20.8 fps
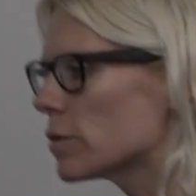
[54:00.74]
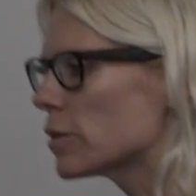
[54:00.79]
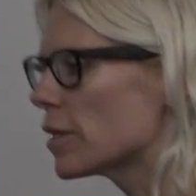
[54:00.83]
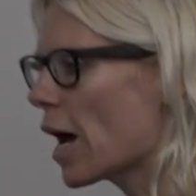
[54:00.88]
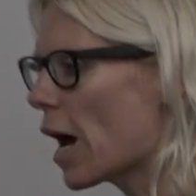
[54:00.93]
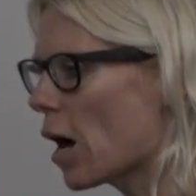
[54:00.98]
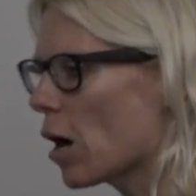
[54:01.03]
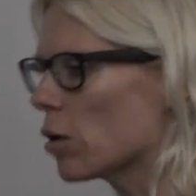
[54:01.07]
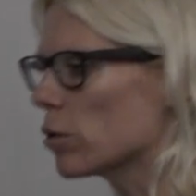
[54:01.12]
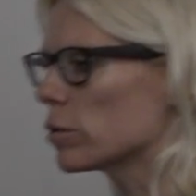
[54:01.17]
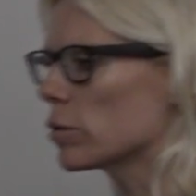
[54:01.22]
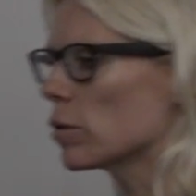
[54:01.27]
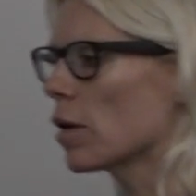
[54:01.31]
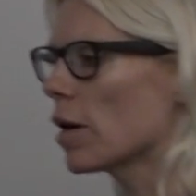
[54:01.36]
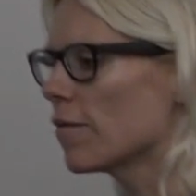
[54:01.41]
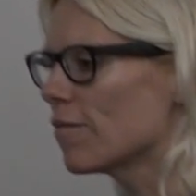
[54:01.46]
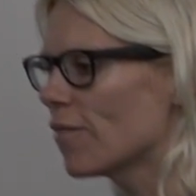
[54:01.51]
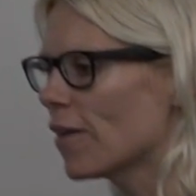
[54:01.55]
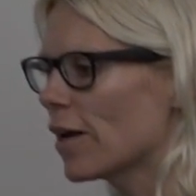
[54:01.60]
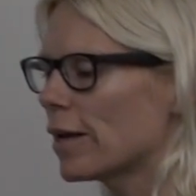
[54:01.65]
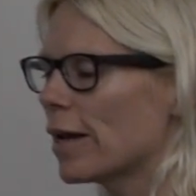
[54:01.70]
down
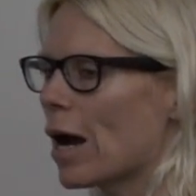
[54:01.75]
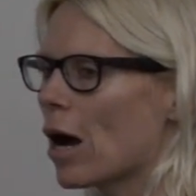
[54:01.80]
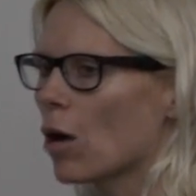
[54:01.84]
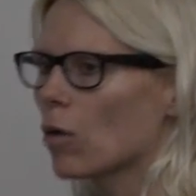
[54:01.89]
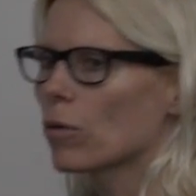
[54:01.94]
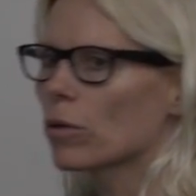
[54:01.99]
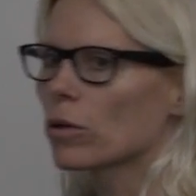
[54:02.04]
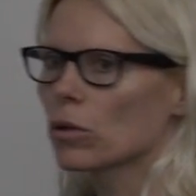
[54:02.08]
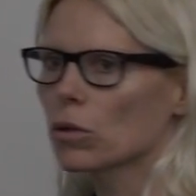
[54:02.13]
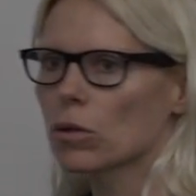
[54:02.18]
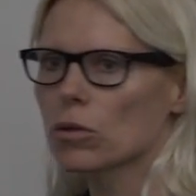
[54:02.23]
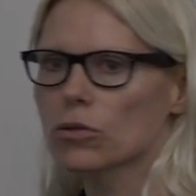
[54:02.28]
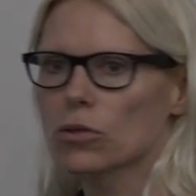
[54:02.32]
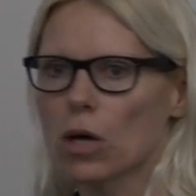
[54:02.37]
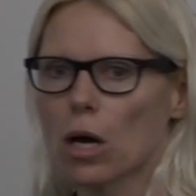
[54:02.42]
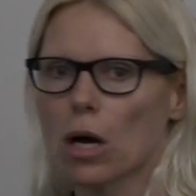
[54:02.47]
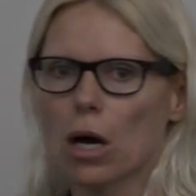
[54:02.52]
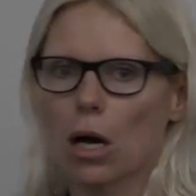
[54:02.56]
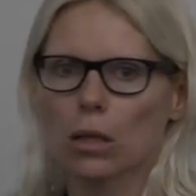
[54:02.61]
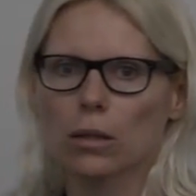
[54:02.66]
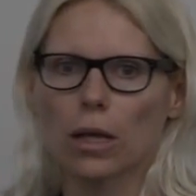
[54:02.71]
and find out what goes
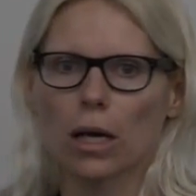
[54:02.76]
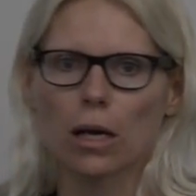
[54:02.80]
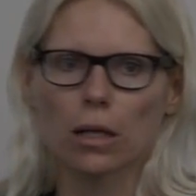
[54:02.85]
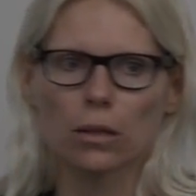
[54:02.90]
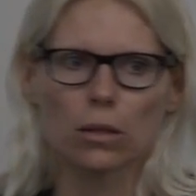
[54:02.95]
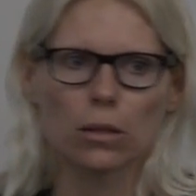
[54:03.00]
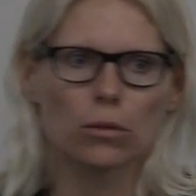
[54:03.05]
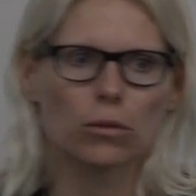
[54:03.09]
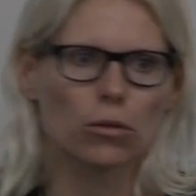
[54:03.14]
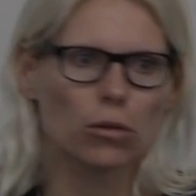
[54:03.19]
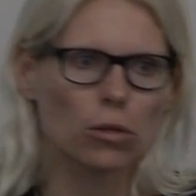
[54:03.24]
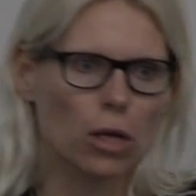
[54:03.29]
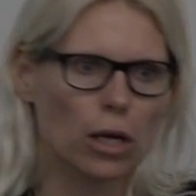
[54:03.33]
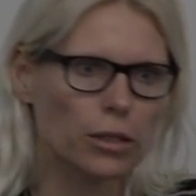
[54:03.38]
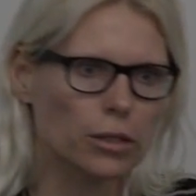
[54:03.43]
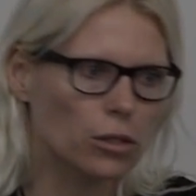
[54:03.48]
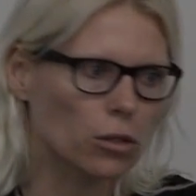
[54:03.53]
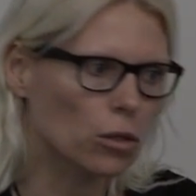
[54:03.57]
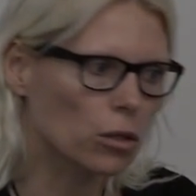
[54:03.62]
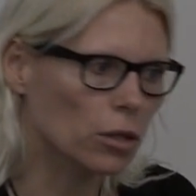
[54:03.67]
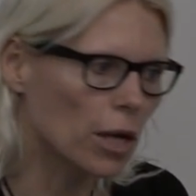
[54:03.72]
on at the
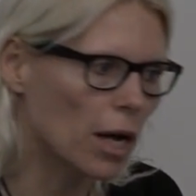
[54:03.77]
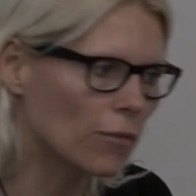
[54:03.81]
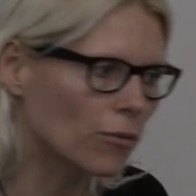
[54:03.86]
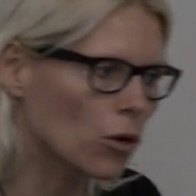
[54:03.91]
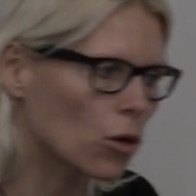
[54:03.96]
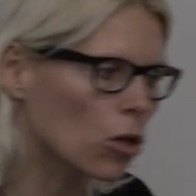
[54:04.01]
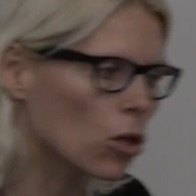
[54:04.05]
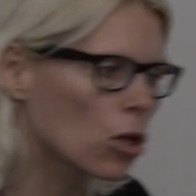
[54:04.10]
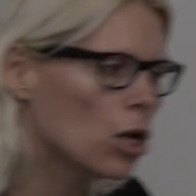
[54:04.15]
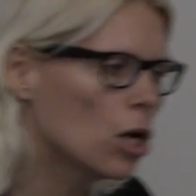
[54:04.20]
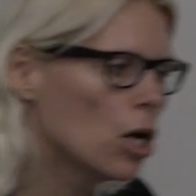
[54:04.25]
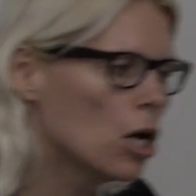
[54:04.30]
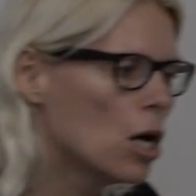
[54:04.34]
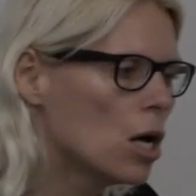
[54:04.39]
neurological level.